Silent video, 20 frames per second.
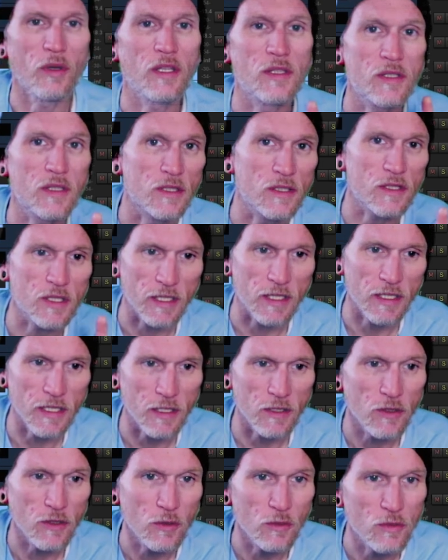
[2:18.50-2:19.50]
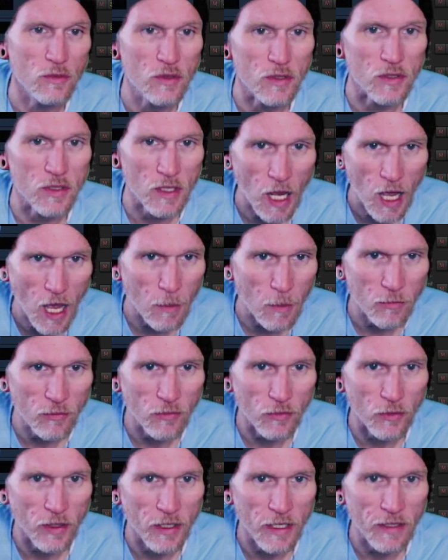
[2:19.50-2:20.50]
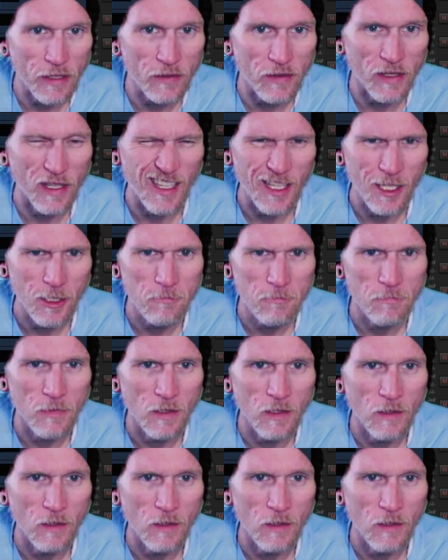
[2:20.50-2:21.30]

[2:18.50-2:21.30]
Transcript: And since I didn't use stop for anything,